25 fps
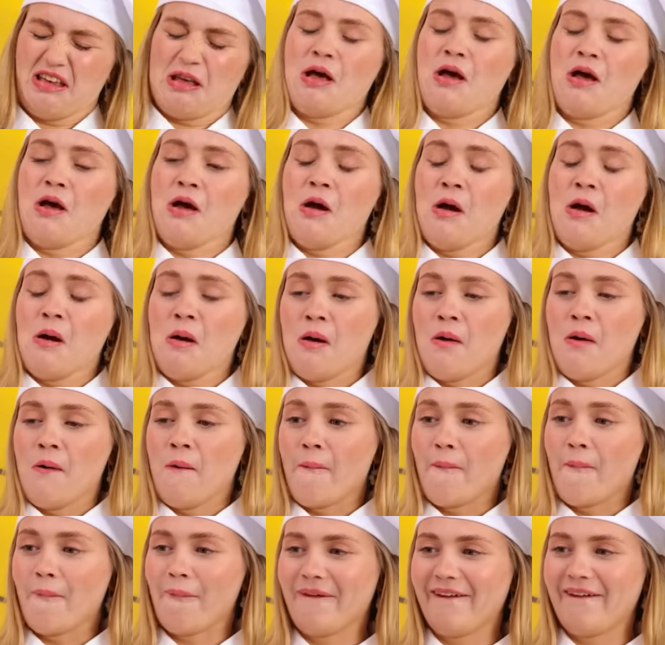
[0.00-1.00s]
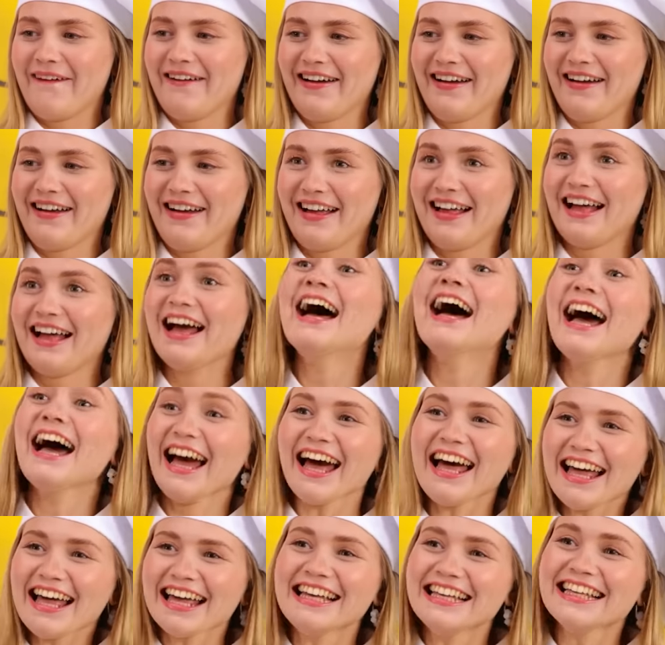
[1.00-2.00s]
Got it. Ugh.
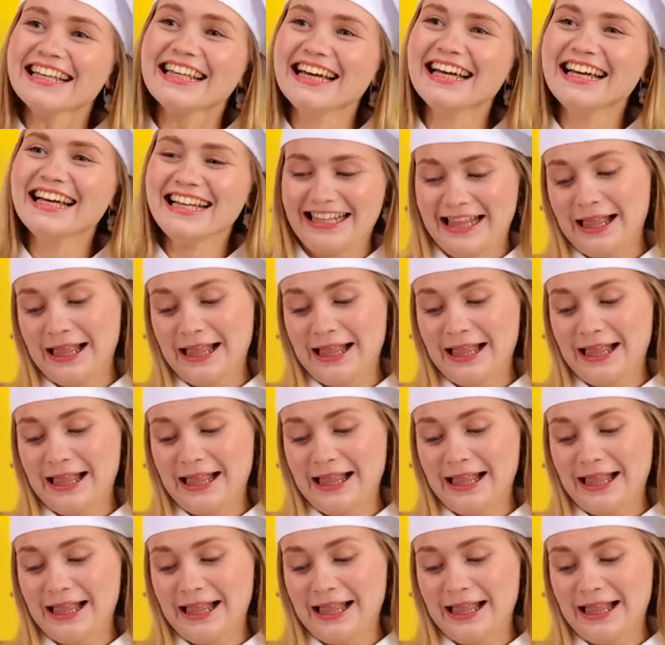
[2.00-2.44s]
Enjoy.